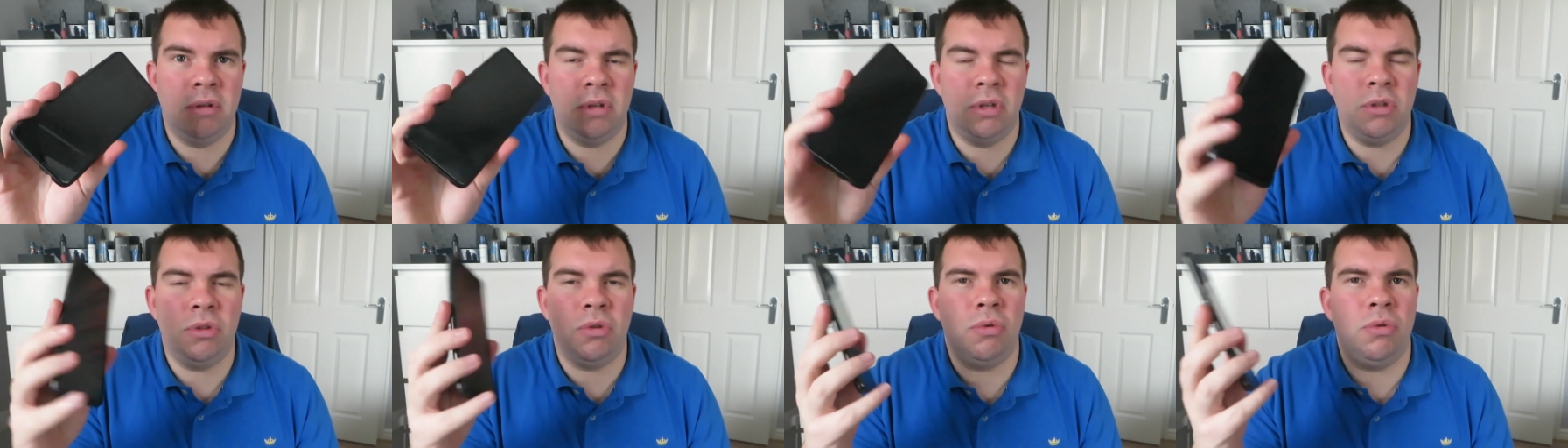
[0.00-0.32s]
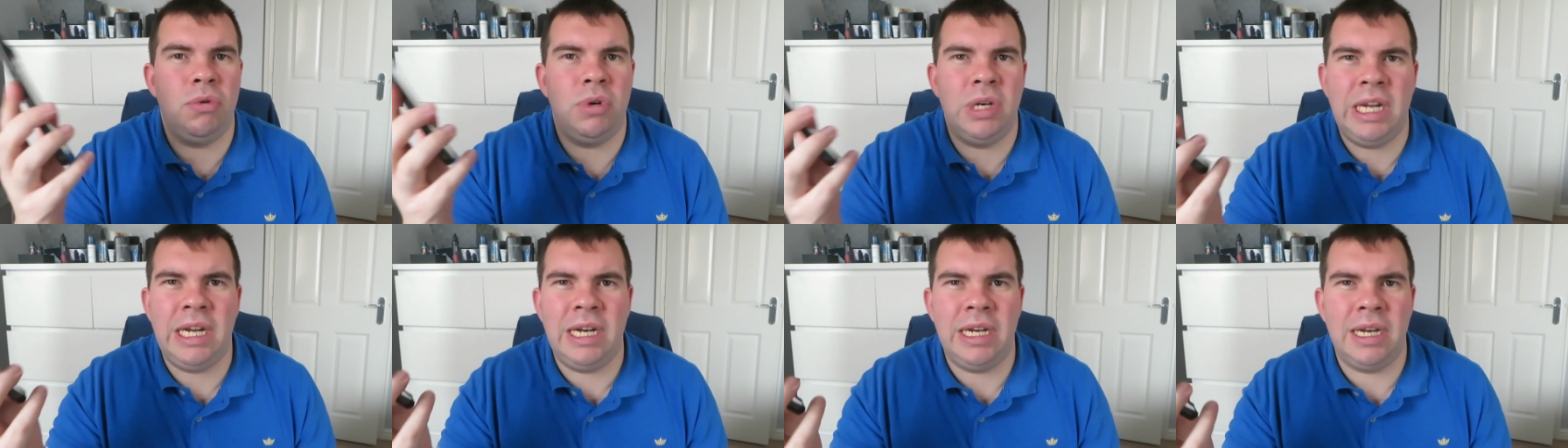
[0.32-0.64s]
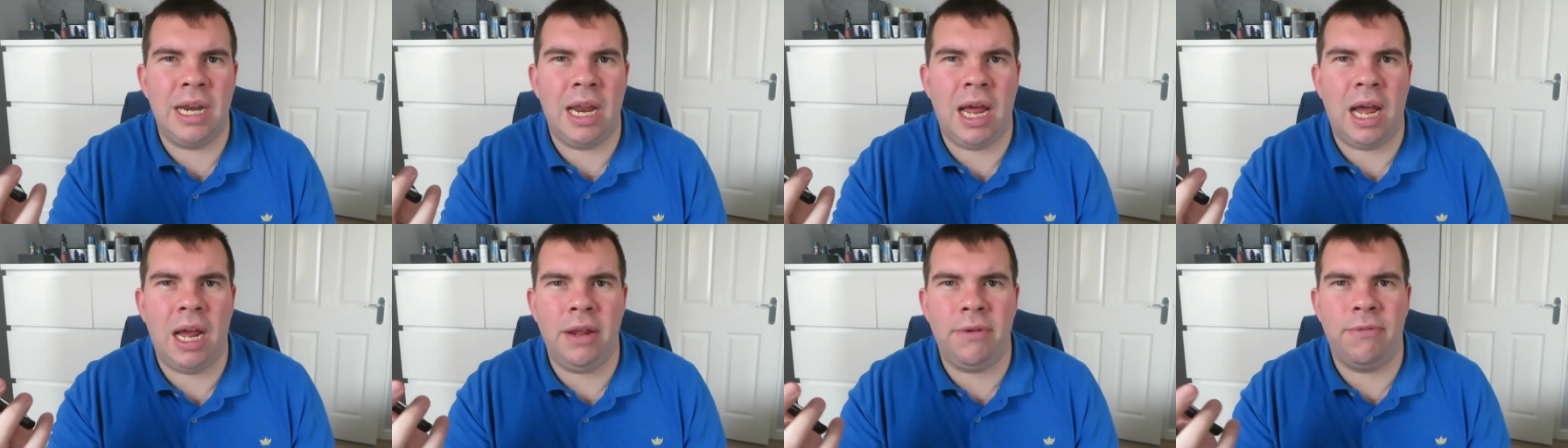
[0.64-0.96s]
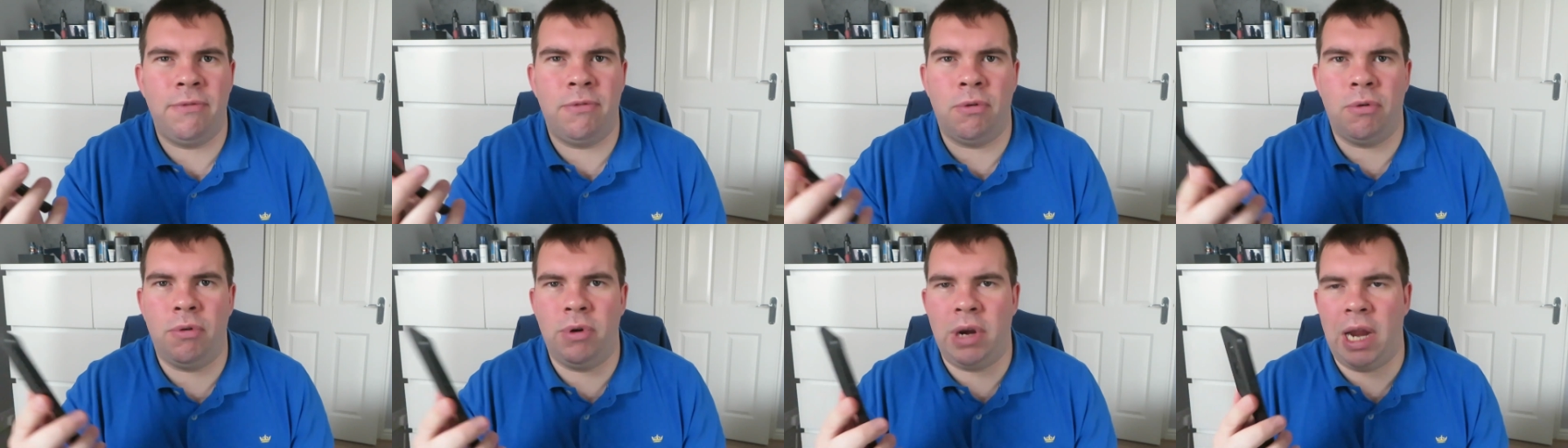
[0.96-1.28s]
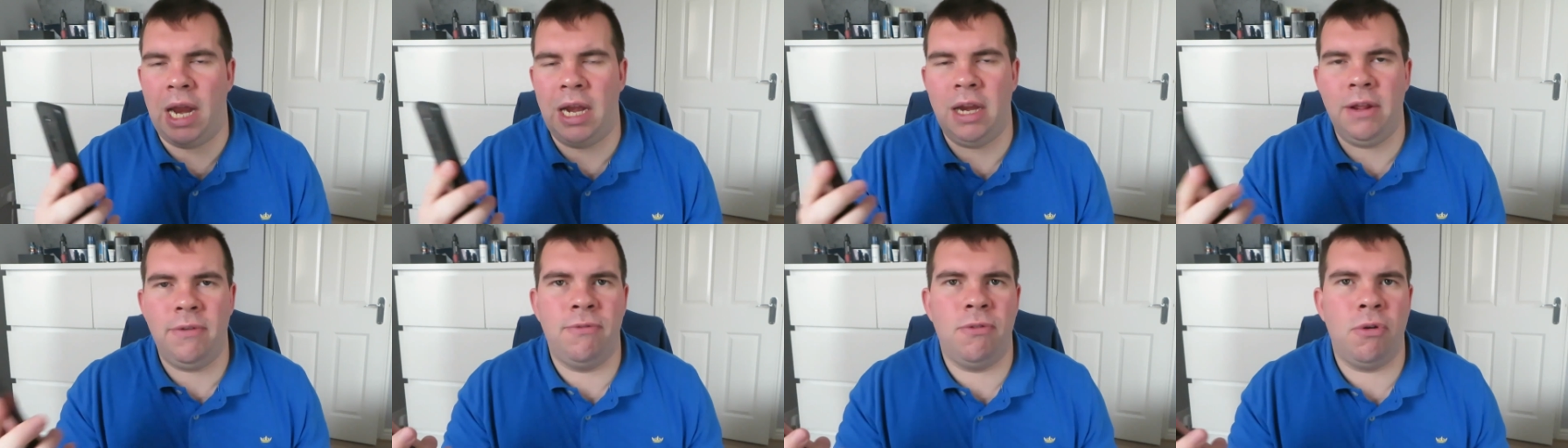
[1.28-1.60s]
You don't need an iPhone.
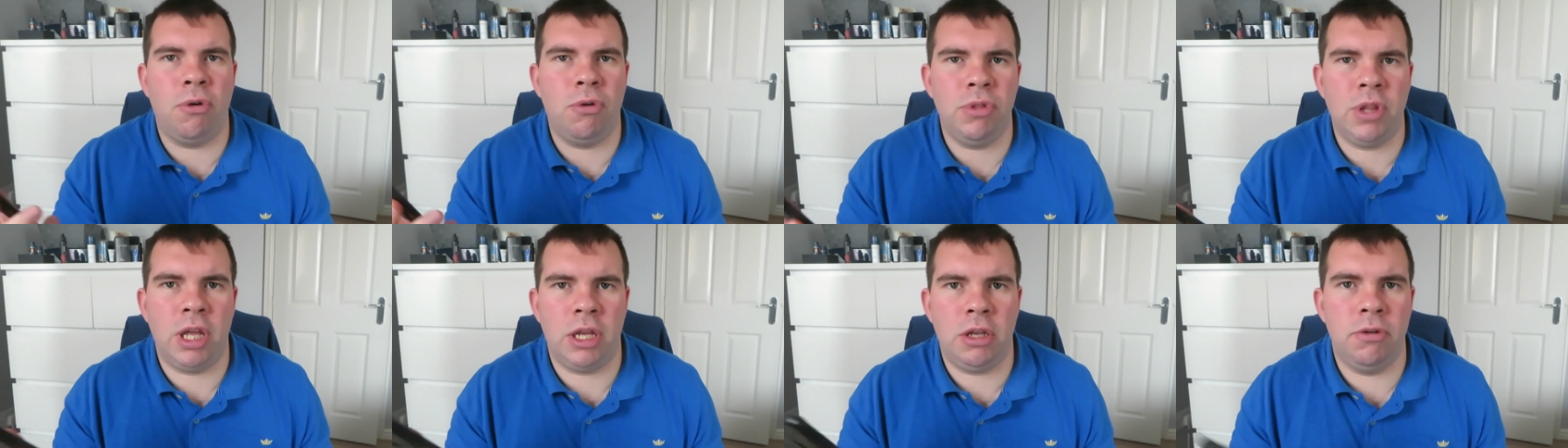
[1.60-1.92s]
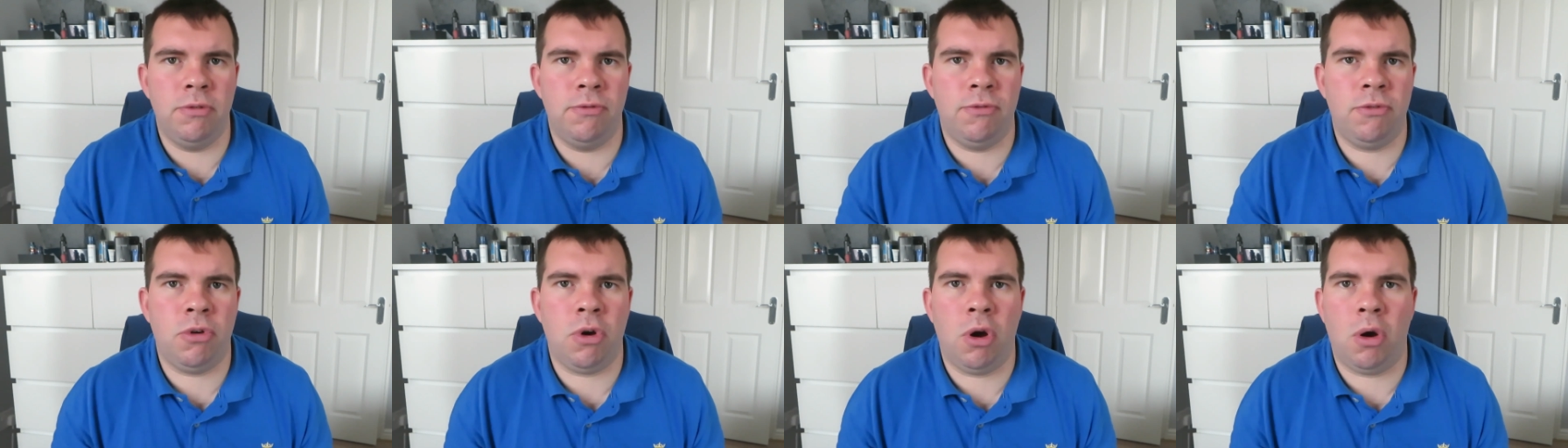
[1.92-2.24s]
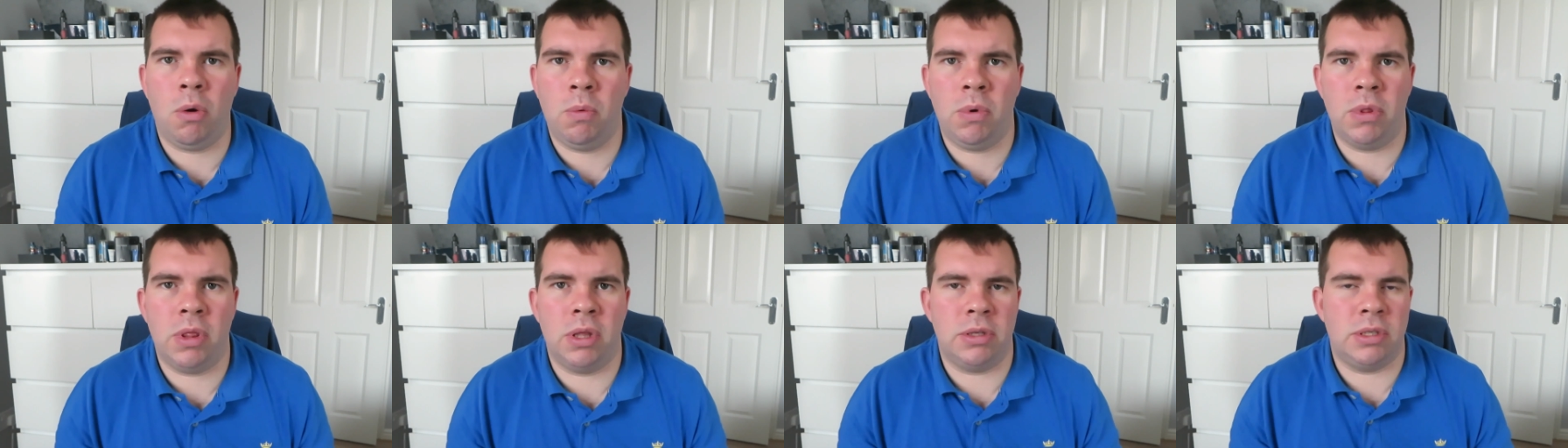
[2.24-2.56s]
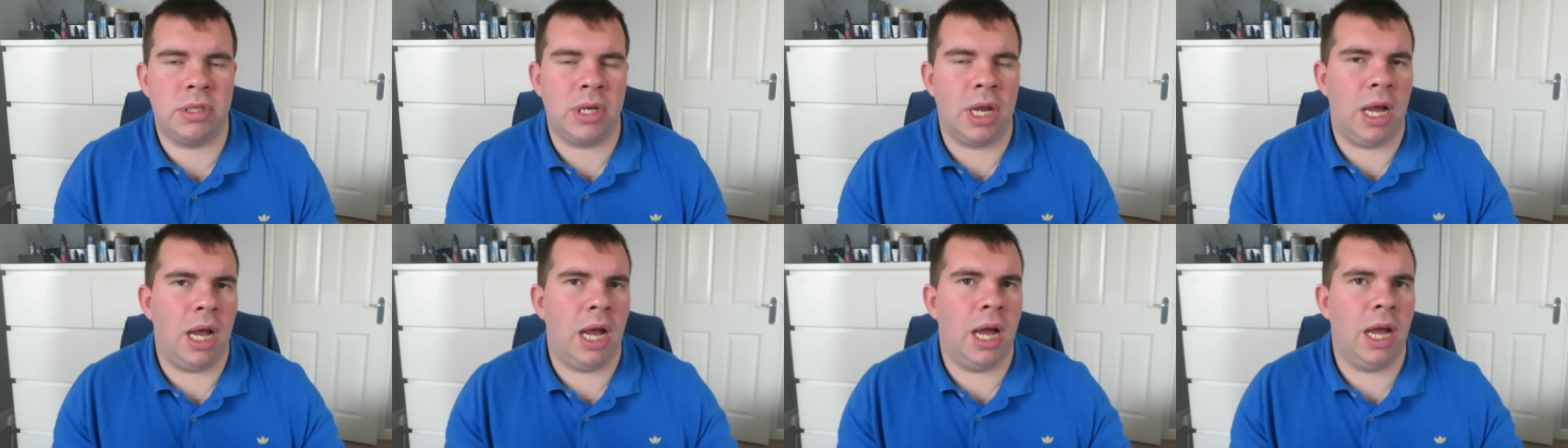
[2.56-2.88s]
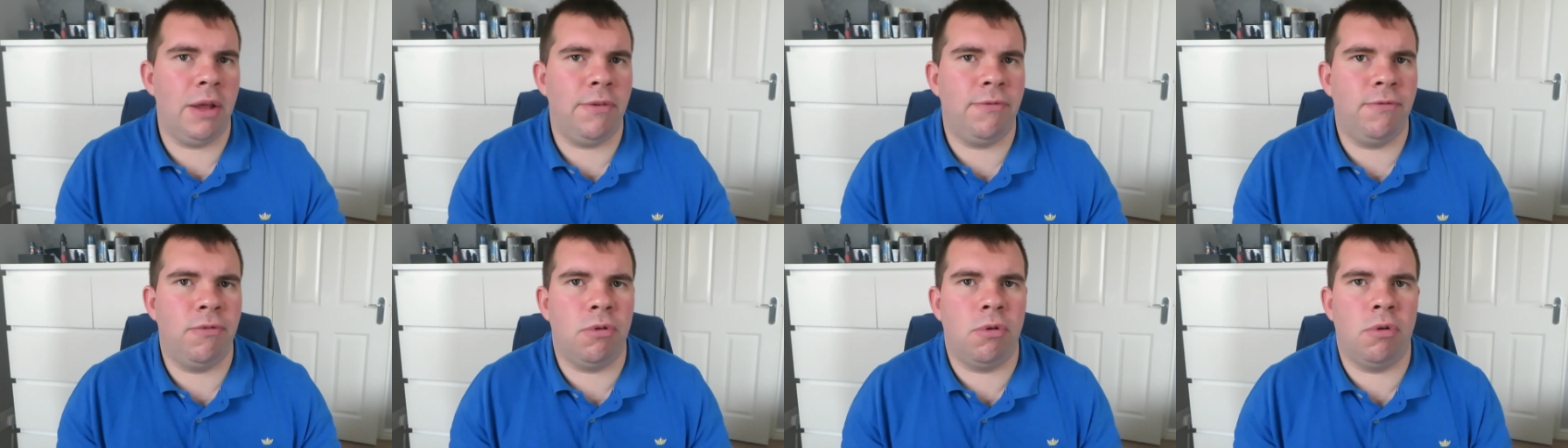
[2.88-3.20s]
Any phone that you've got, whether it's
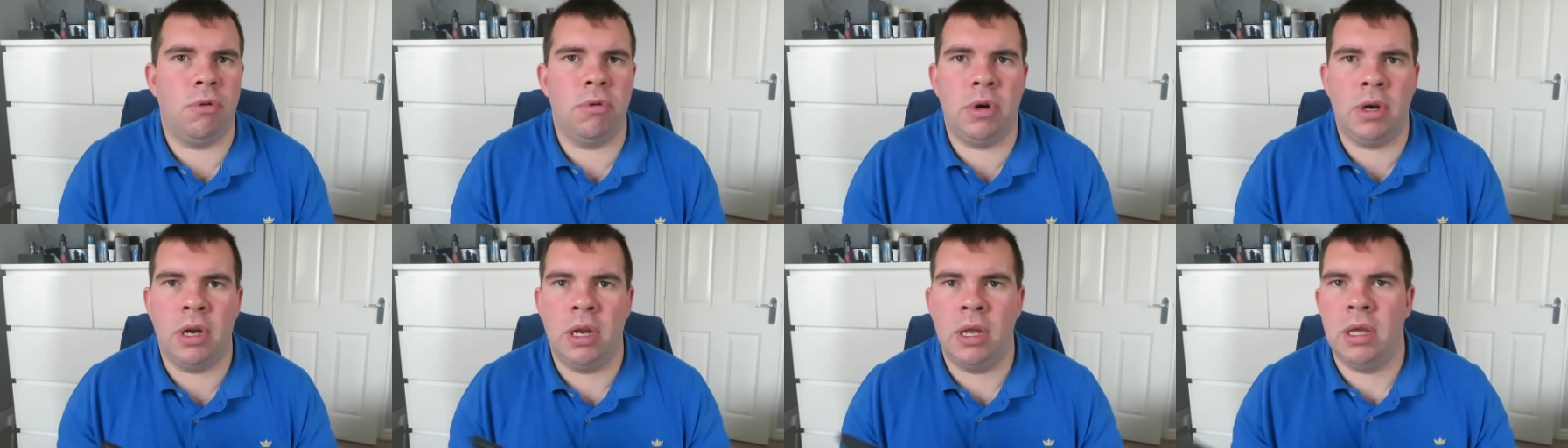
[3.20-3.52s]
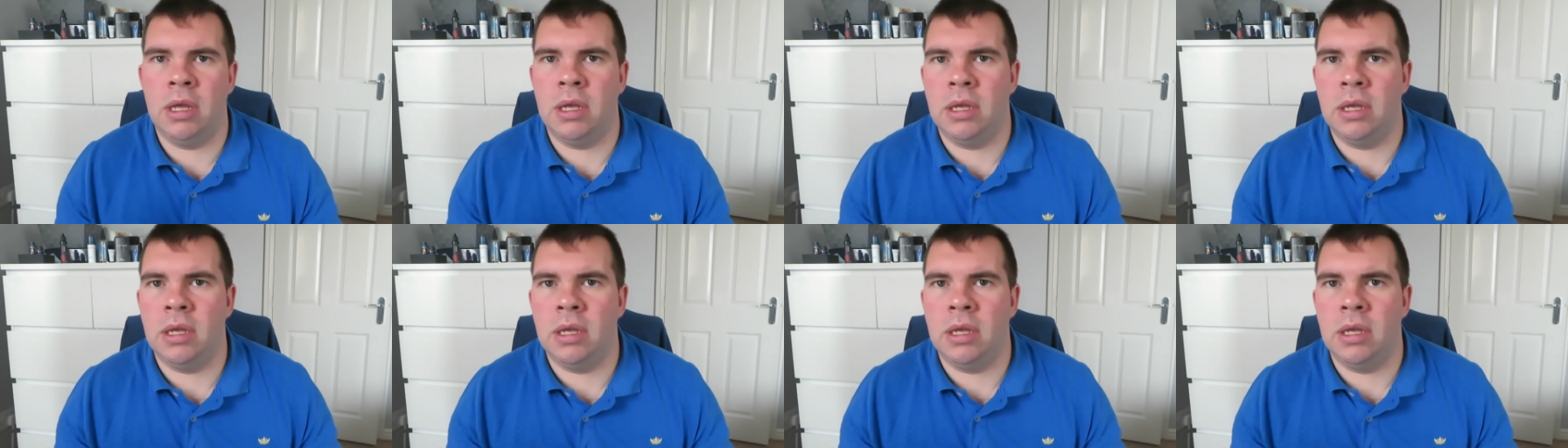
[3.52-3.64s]
iPhone,